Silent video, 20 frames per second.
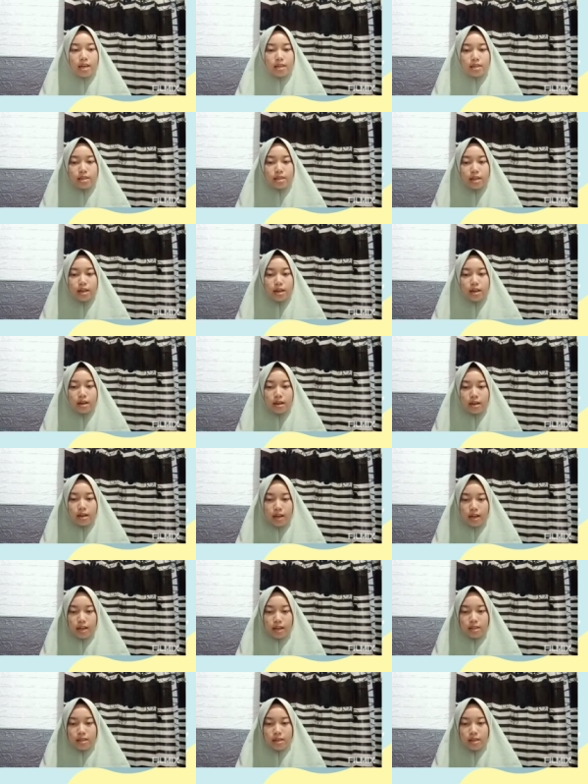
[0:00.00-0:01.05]
They are
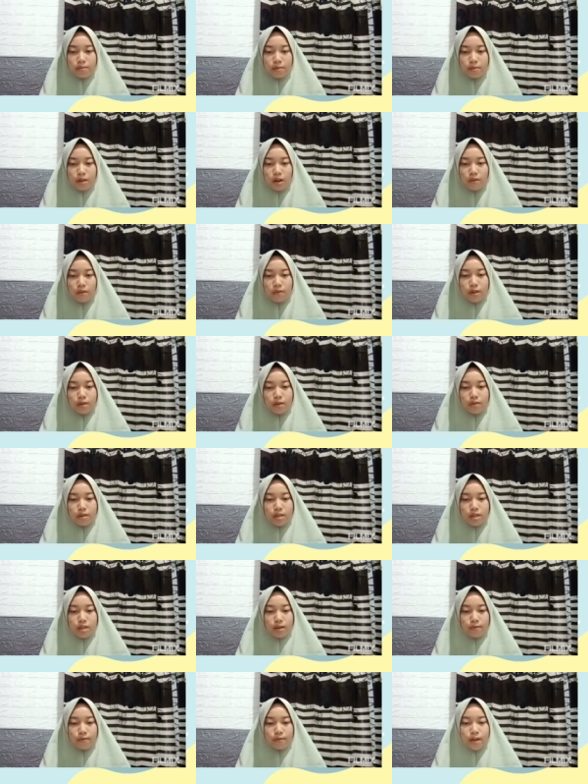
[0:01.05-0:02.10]
examples of
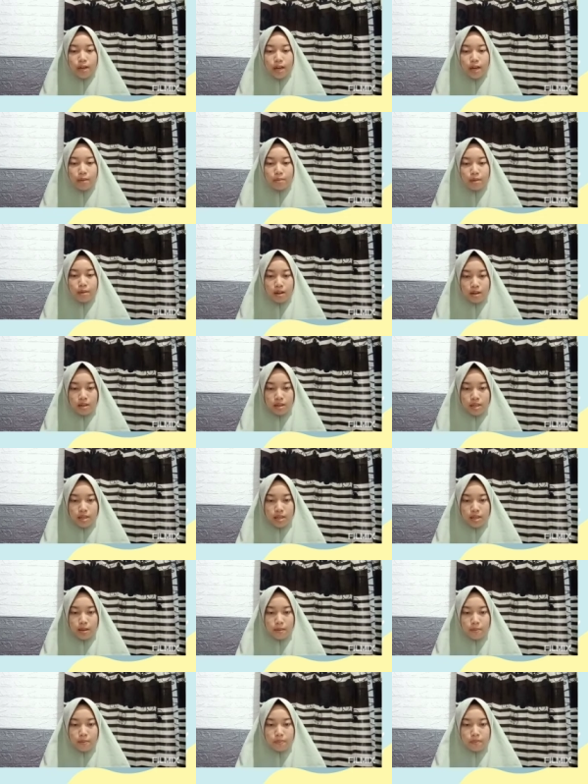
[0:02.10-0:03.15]
linguistic variables,
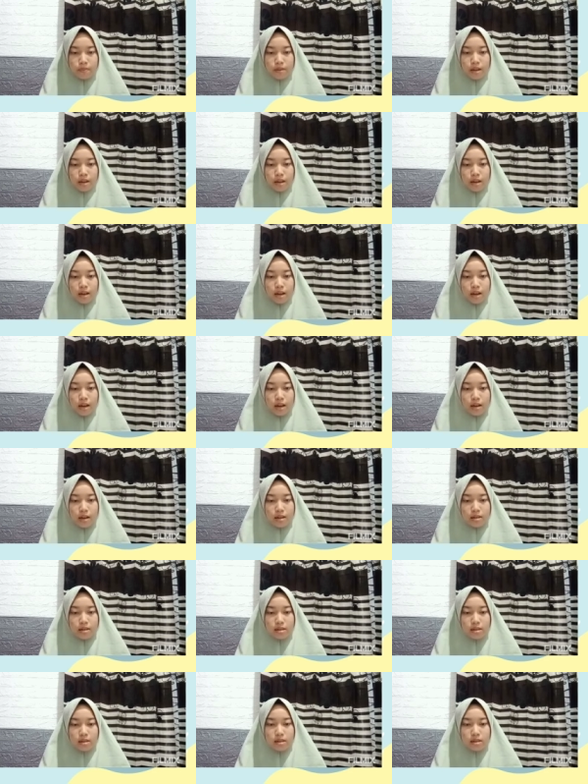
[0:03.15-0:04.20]

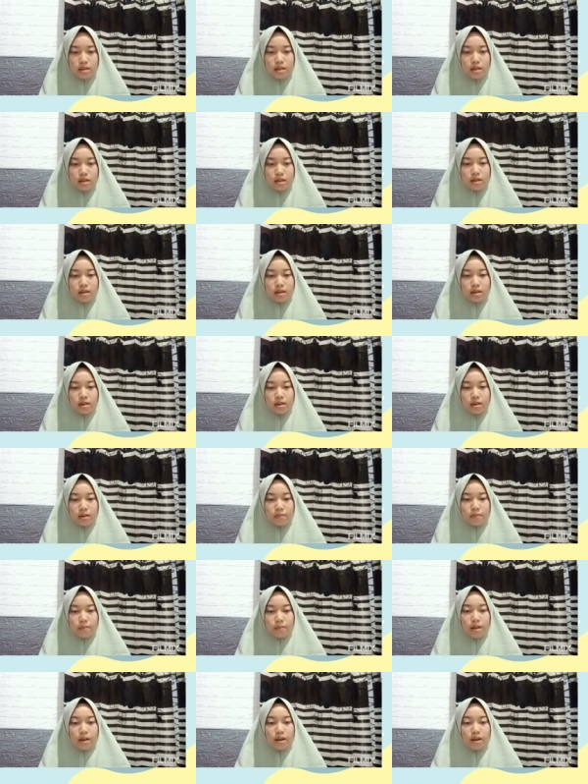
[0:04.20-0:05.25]
and the
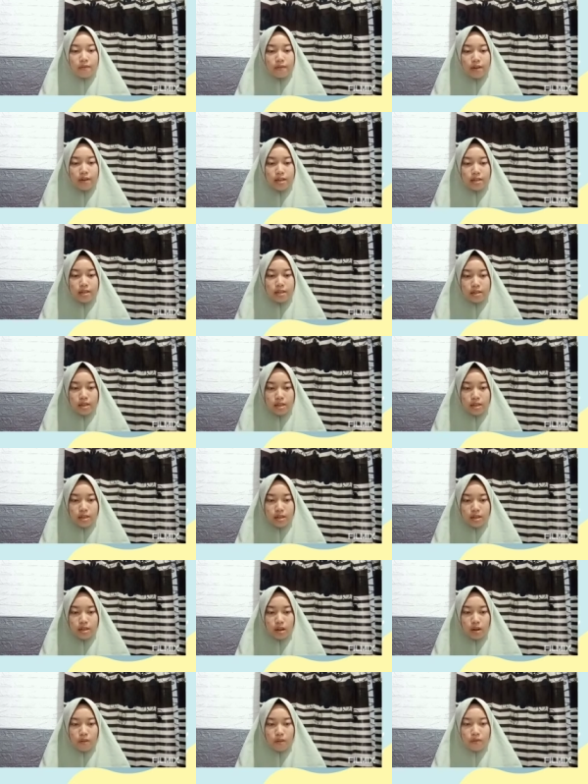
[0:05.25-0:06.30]
presentation
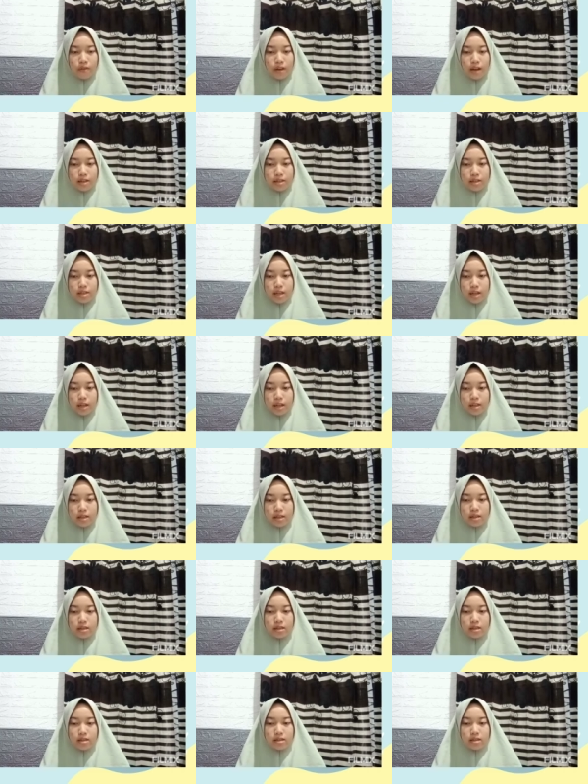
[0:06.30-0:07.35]
of this
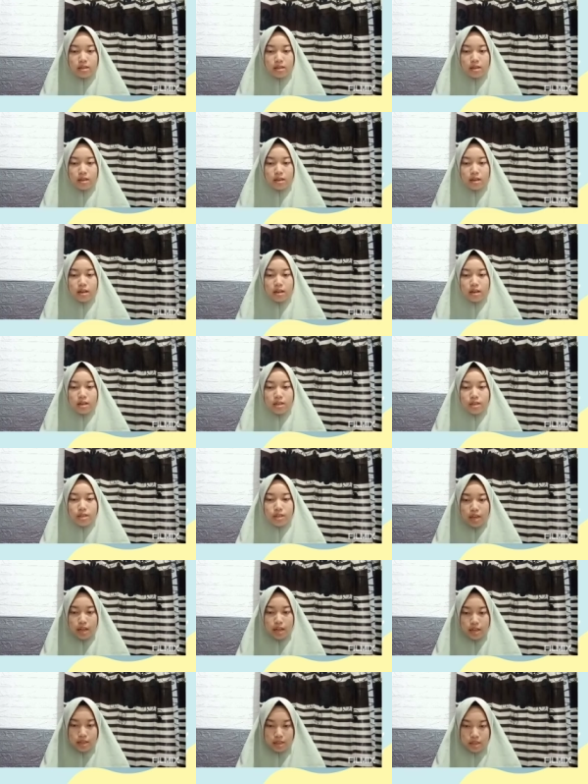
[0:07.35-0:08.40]
in
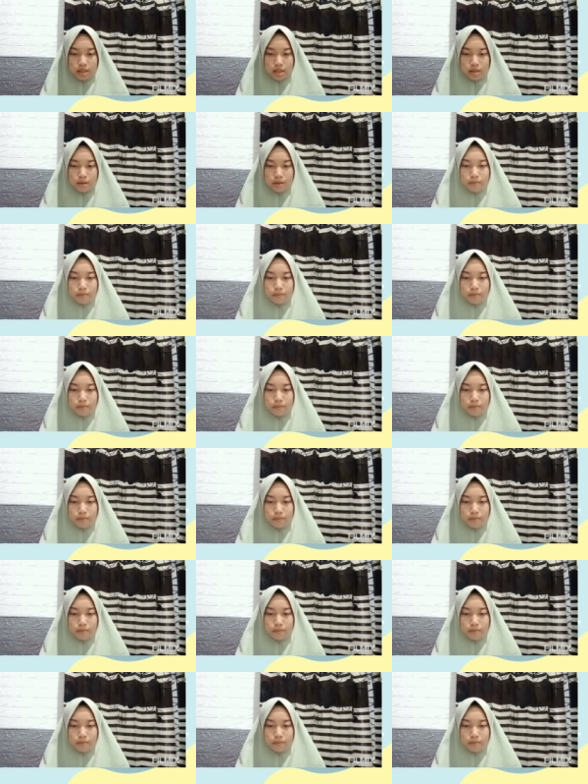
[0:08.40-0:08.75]
chance.